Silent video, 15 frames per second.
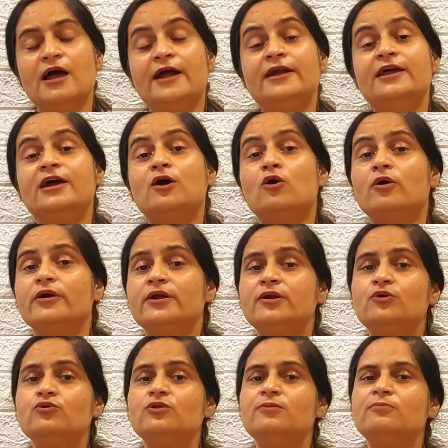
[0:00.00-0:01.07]
And
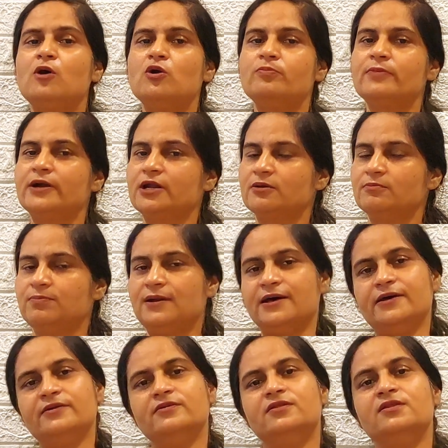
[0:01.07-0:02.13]
according to the Mountbatten
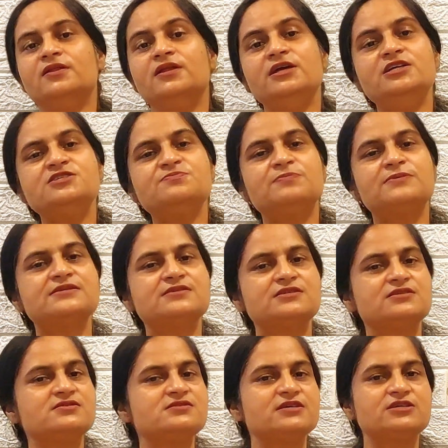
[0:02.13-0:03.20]
Plan, these
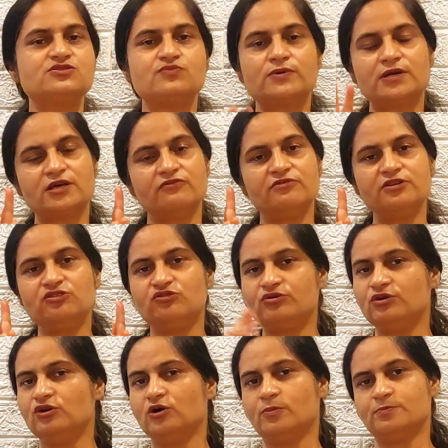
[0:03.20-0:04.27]
princely states were given
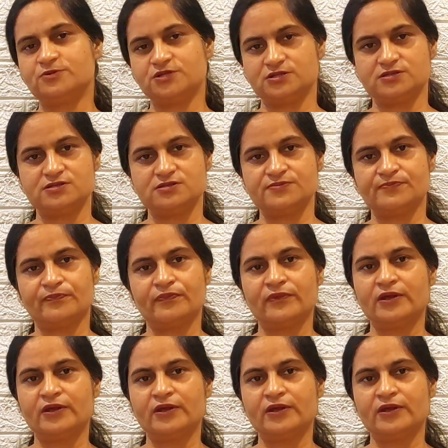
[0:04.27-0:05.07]
three options: